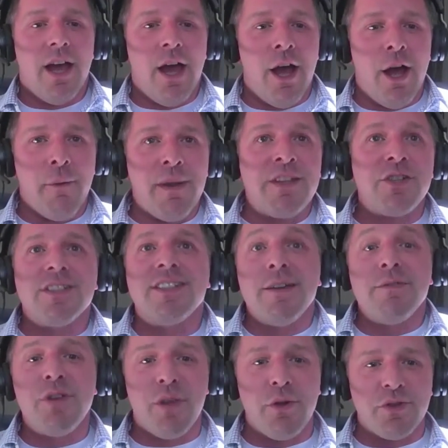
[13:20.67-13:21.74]
it just
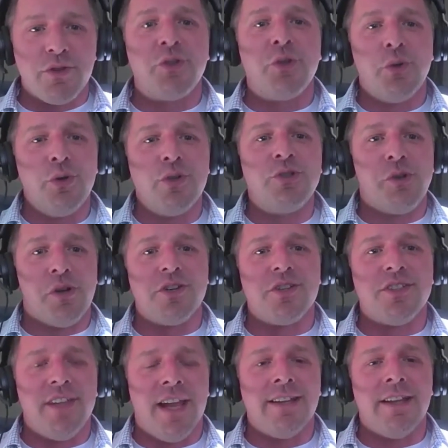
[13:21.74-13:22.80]
gives you those tools to
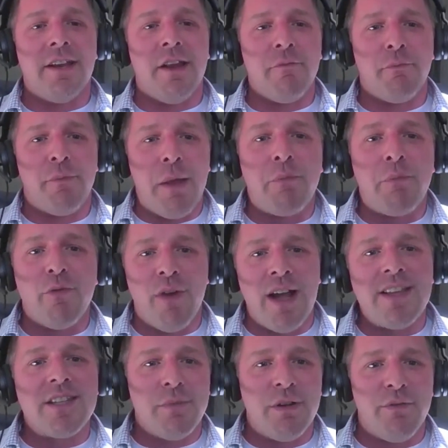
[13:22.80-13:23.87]
understand and
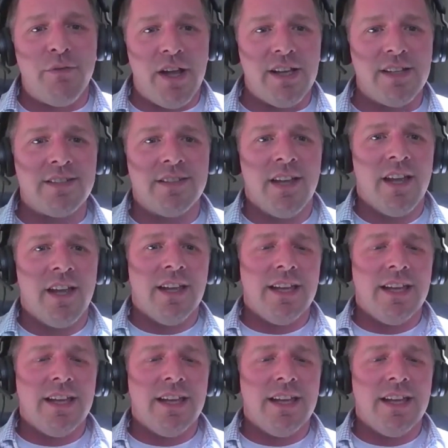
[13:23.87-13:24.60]
provide some advice